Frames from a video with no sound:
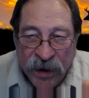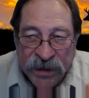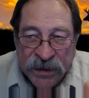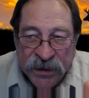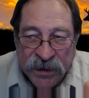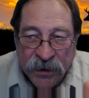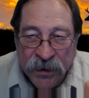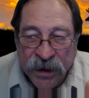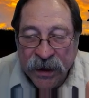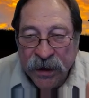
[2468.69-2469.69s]
what does it
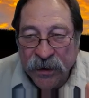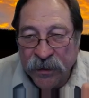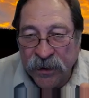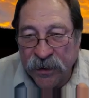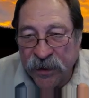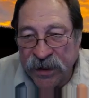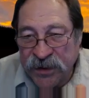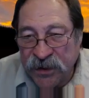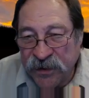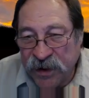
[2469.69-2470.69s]
do? And what
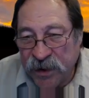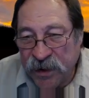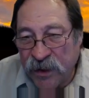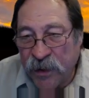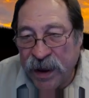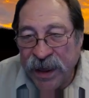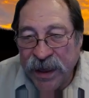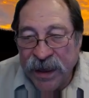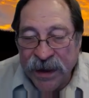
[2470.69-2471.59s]
does it do if coming the other way?